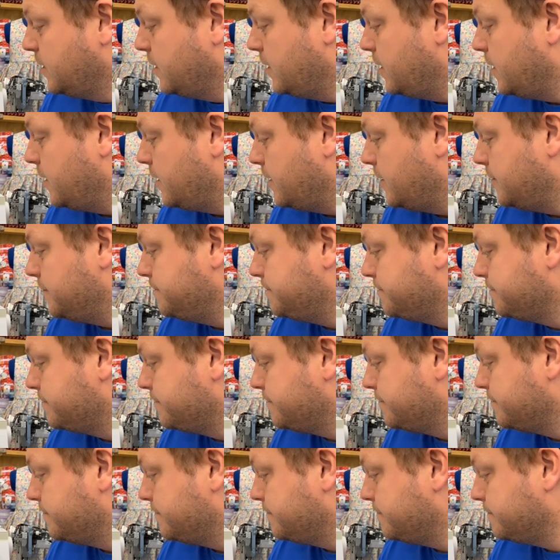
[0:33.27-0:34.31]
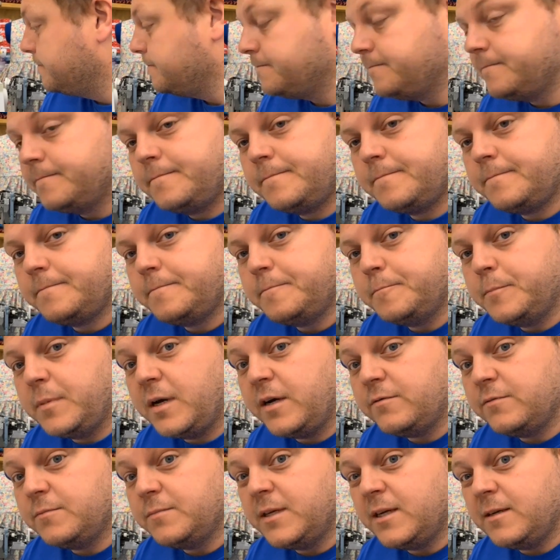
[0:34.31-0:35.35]

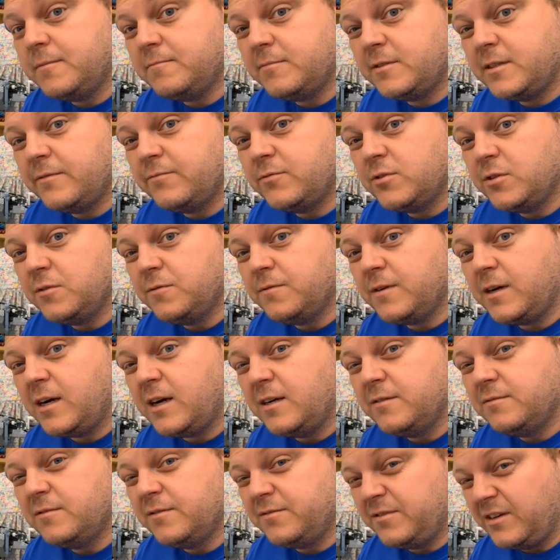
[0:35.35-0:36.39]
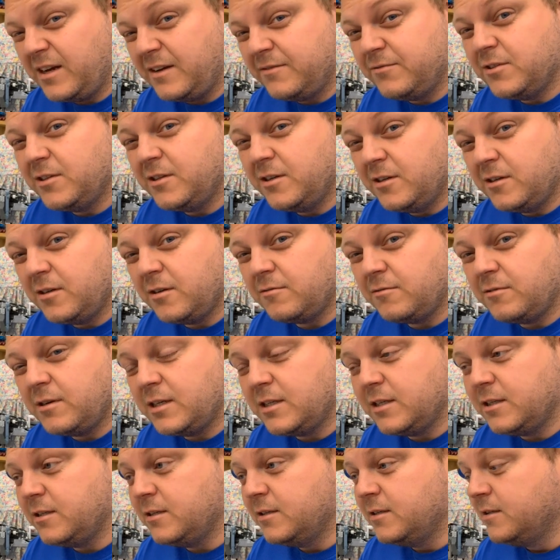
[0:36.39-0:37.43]
Apart from that, 725, if you haven't heard
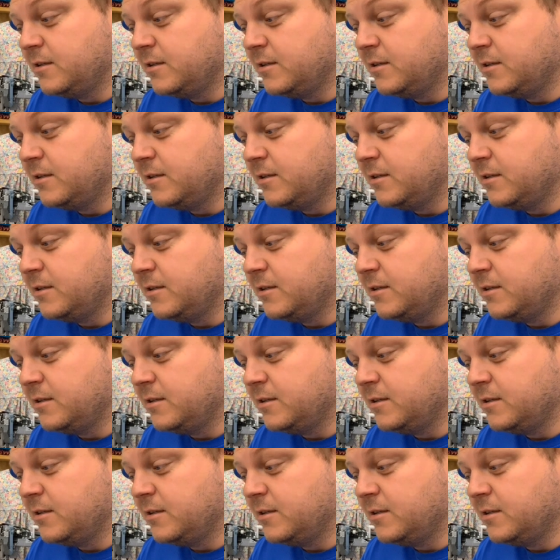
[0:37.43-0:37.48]
already,